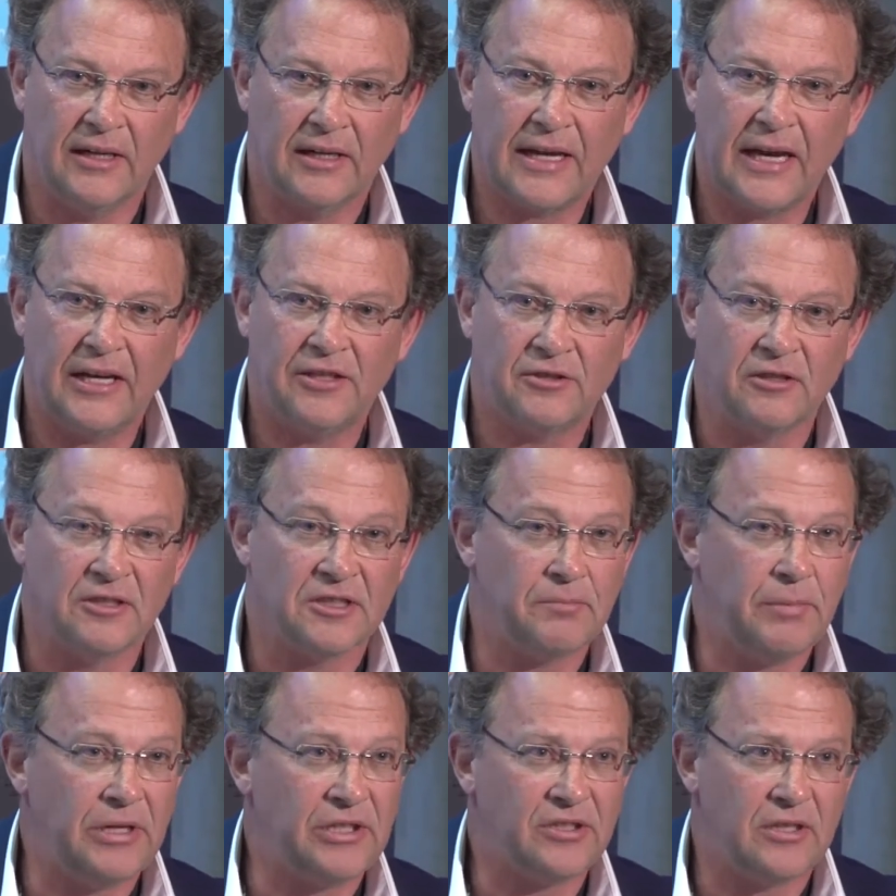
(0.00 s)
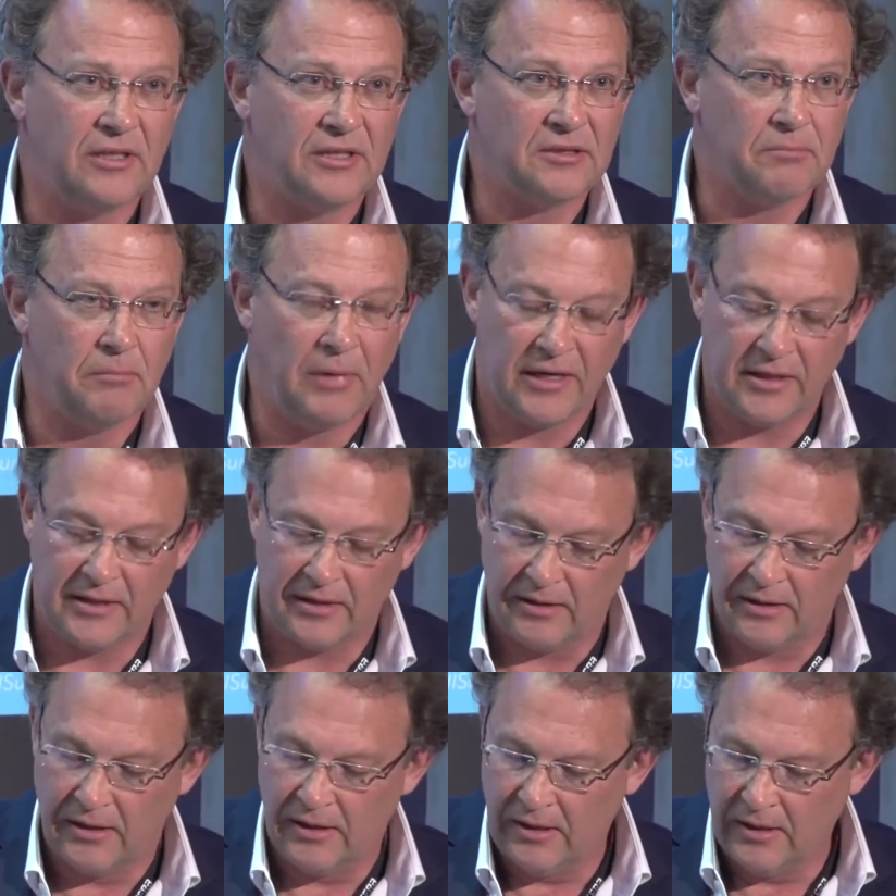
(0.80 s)
An occasional specialist may
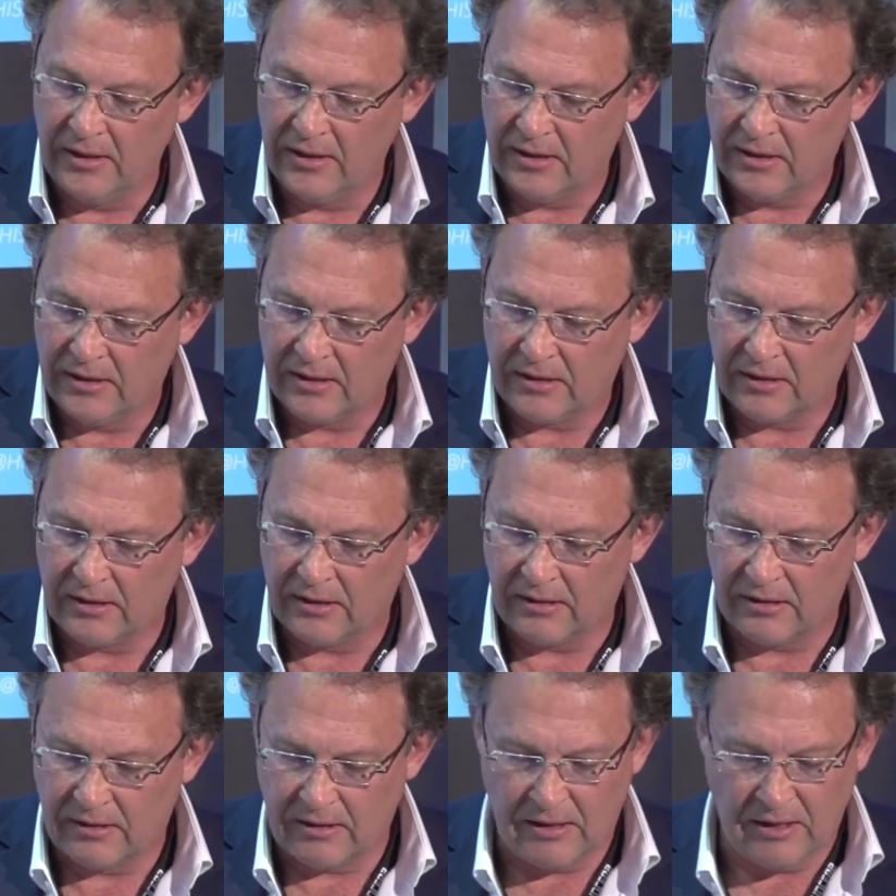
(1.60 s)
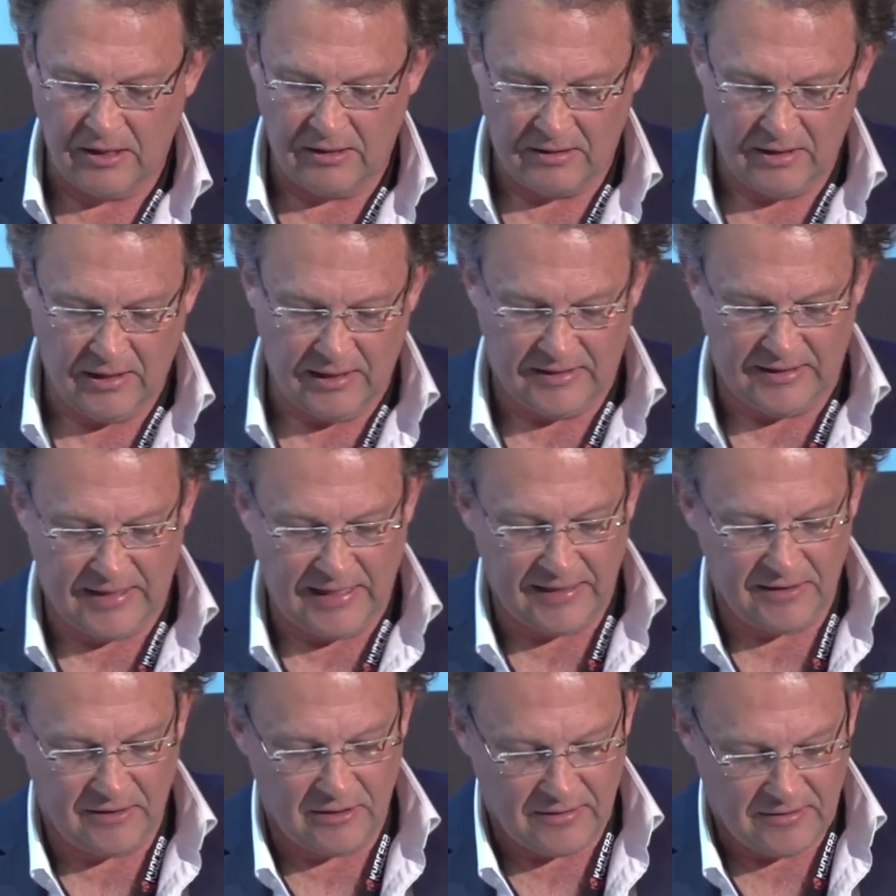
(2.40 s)

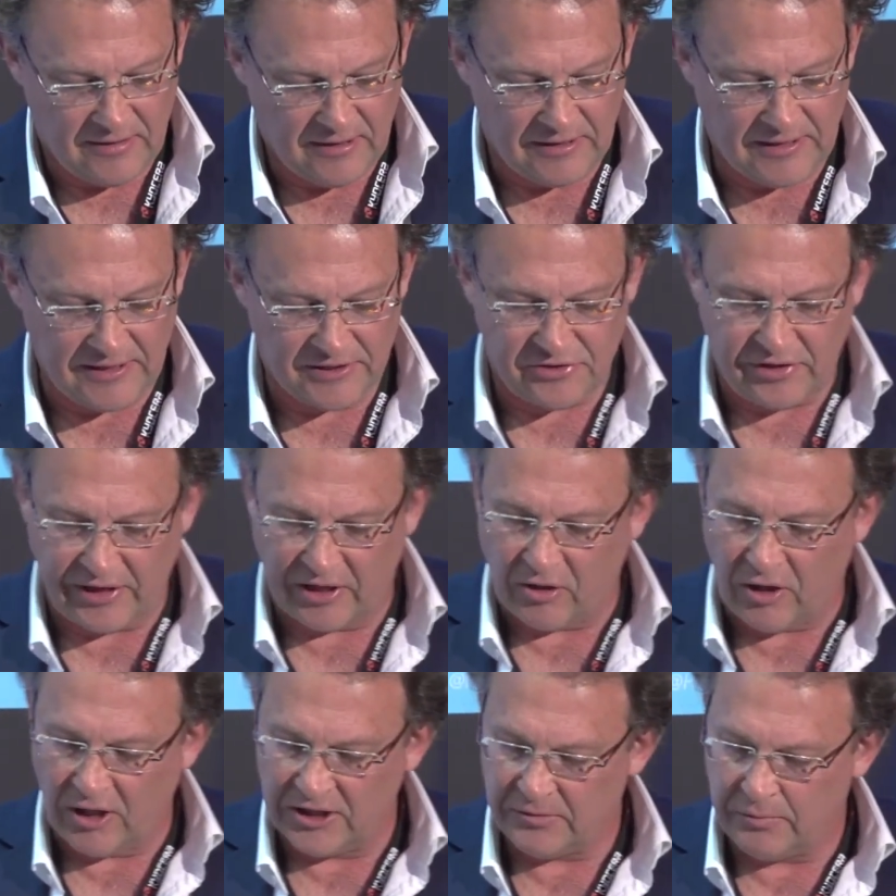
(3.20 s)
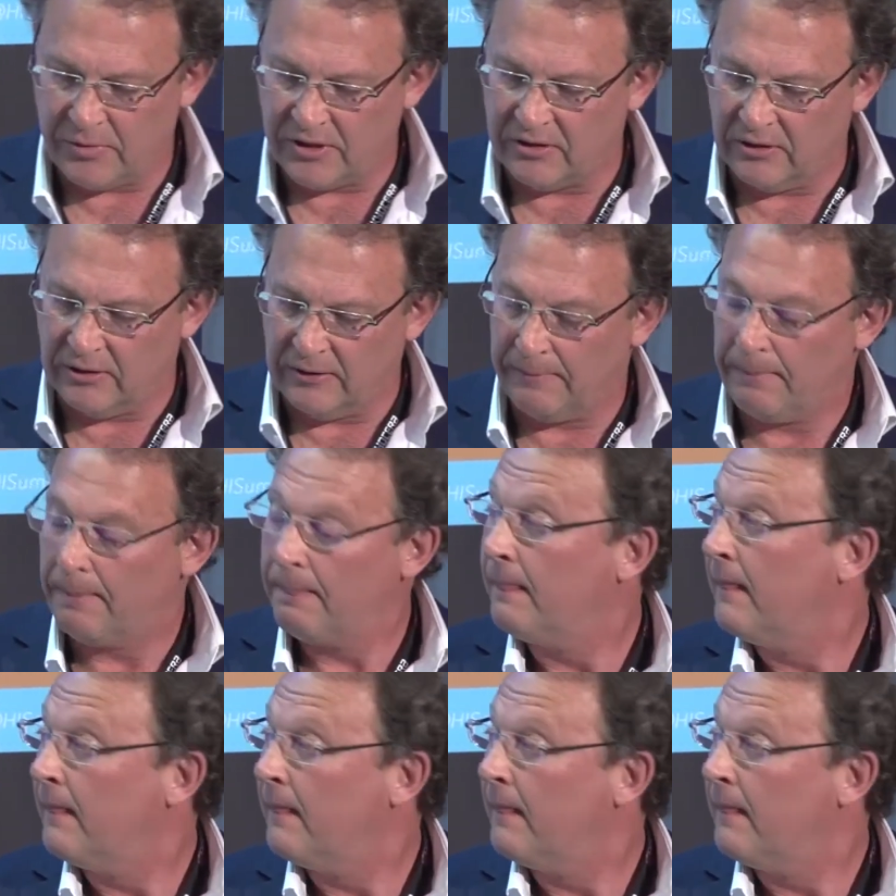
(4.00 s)
attend the district hospital.